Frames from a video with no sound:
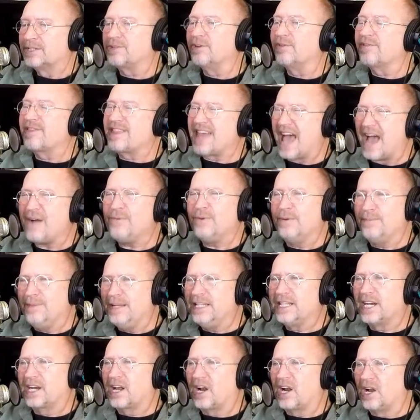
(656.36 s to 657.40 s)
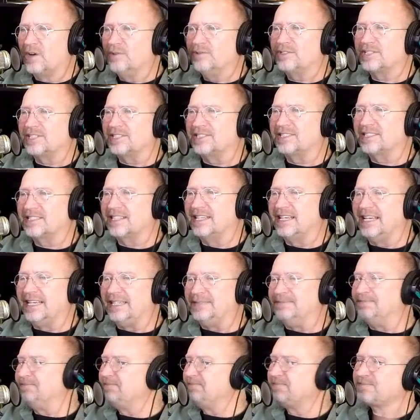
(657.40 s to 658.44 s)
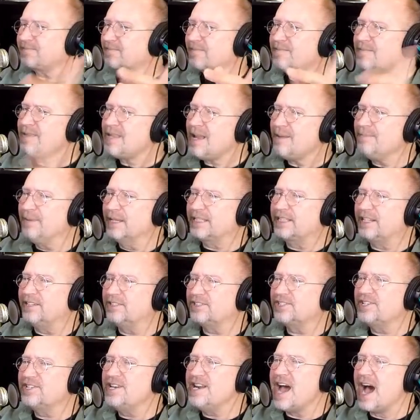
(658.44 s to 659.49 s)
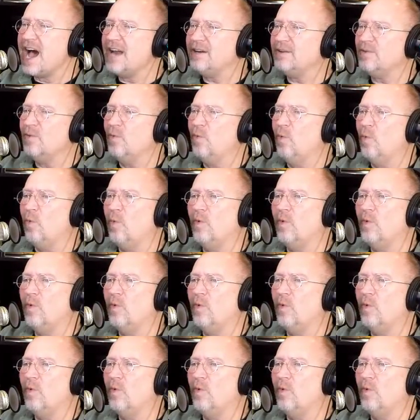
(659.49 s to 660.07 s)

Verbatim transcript: So that would be the closest thing but there's not